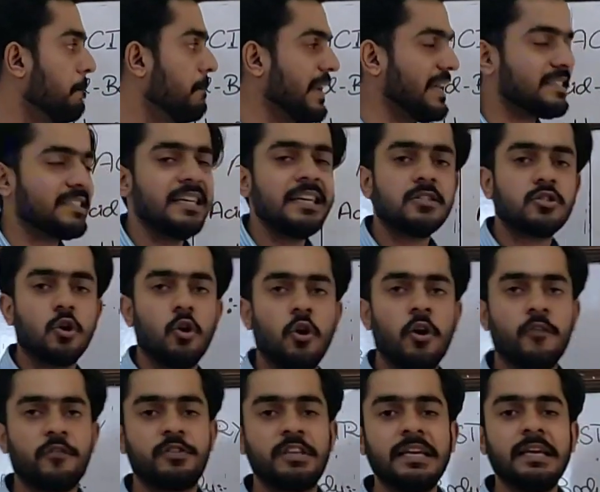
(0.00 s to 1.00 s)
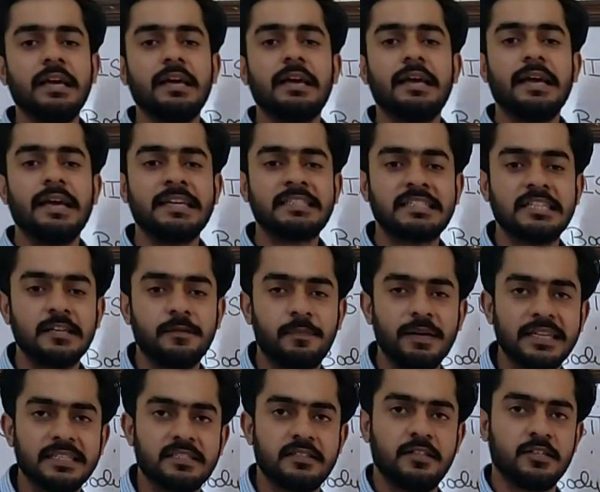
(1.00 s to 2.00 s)
basis of the
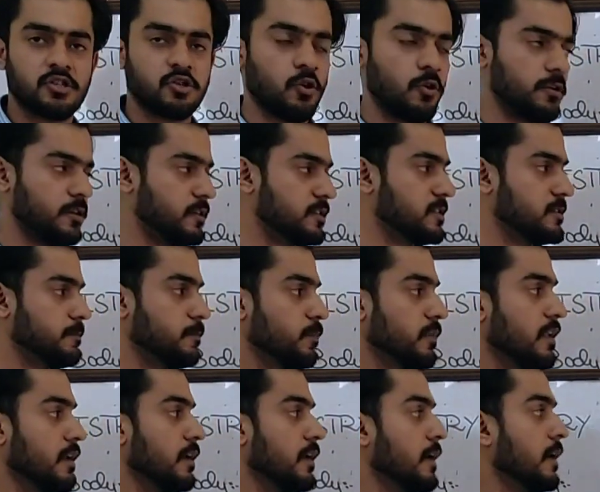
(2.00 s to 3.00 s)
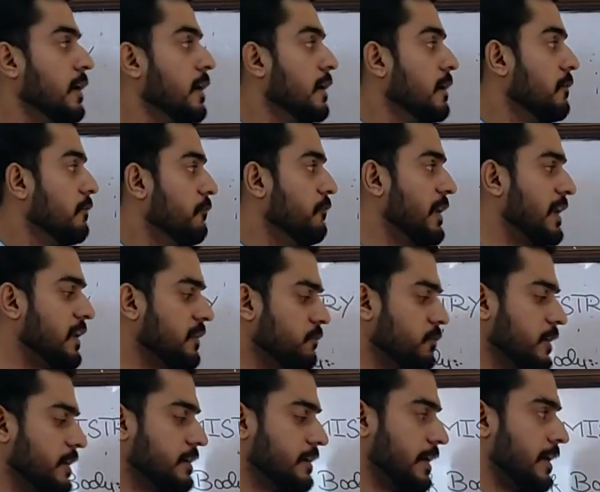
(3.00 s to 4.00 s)
acid-base disorders. When
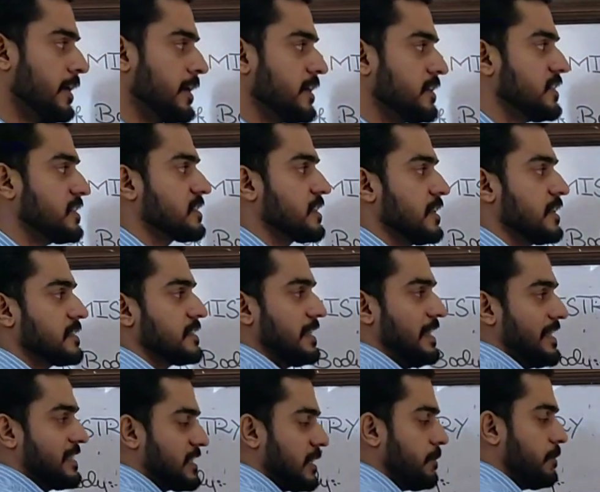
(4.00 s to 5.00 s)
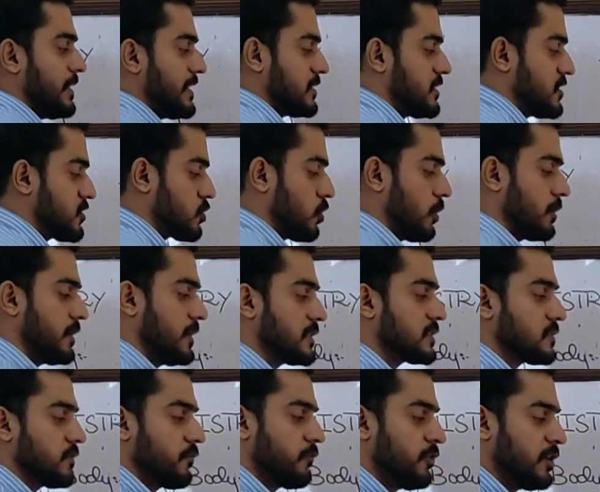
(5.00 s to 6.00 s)
we discuss acid-base disorders,
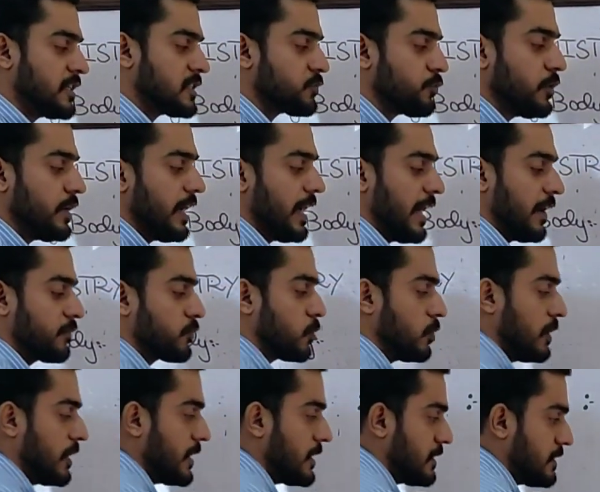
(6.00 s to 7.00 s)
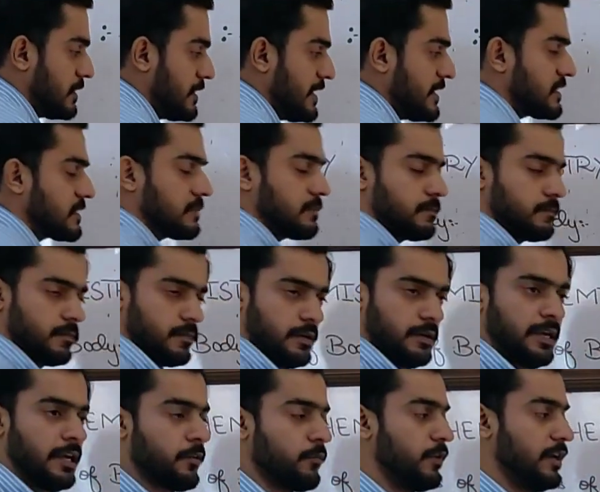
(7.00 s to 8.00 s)
first we have to learn this
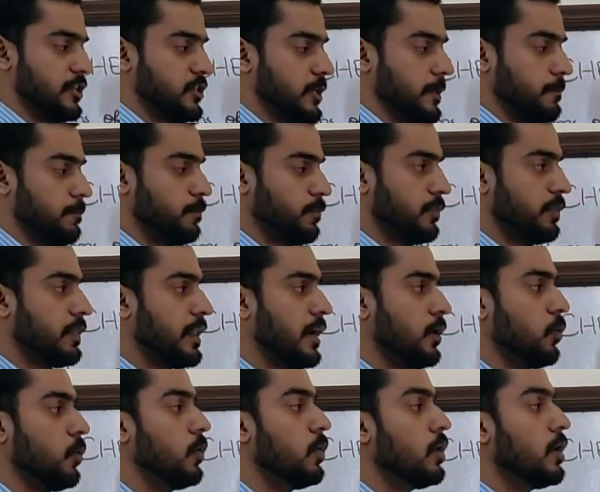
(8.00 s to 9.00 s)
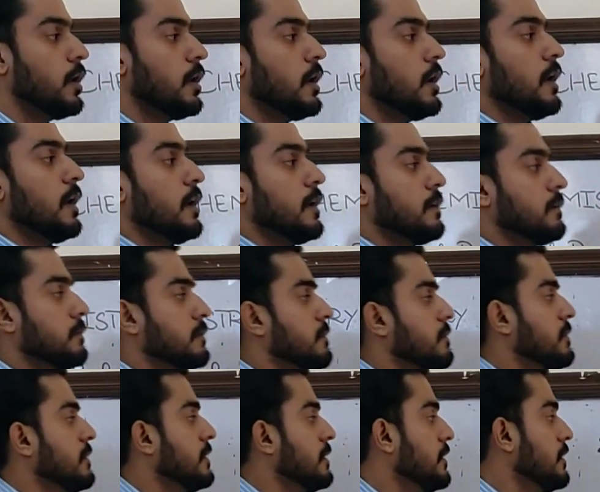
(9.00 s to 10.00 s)
equation. Now,
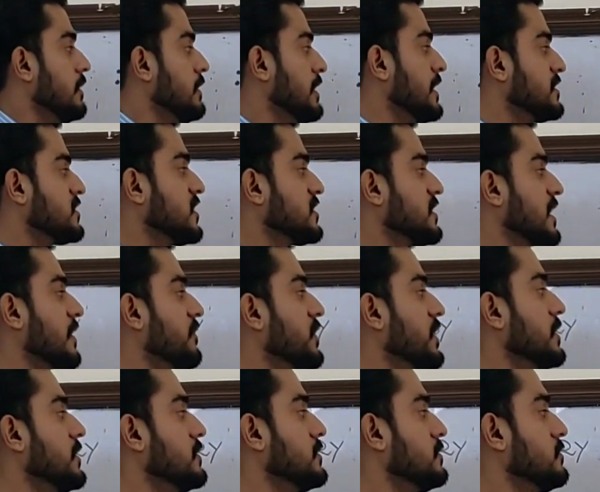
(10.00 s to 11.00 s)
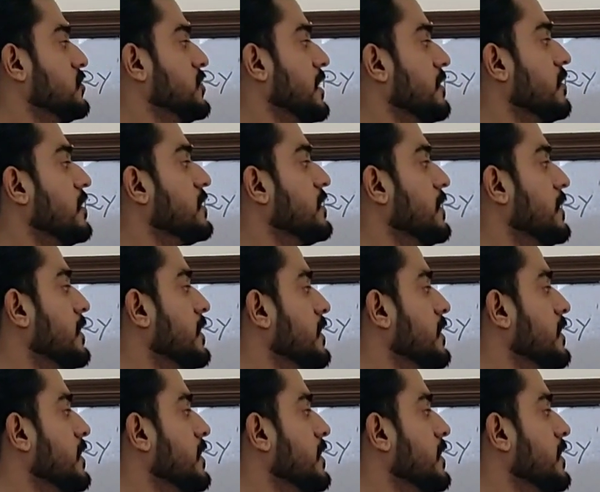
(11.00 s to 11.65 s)
let's just have a general